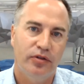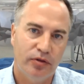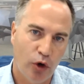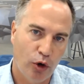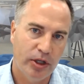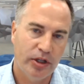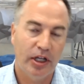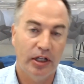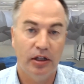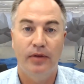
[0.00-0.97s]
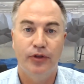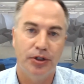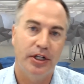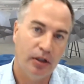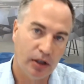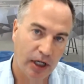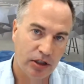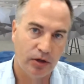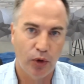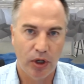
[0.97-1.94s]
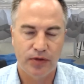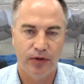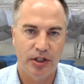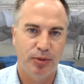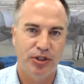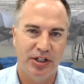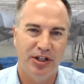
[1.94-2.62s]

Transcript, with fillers: Toby mm. they loved or didn't like your voice for this particular.